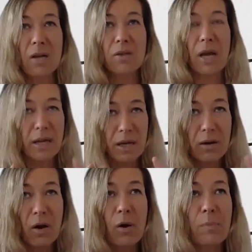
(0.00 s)
So I
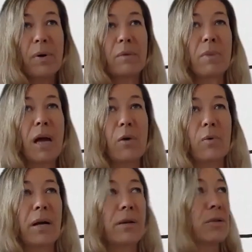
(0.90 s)
can open my
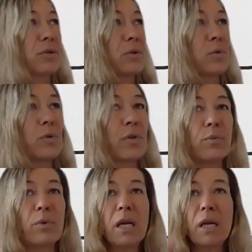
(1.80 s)
awareness to
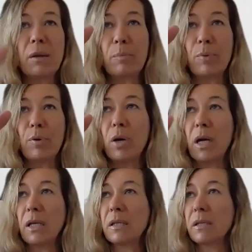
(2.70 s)
3
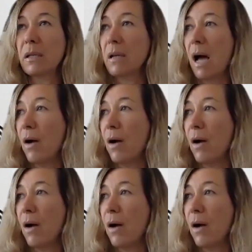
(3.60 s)
points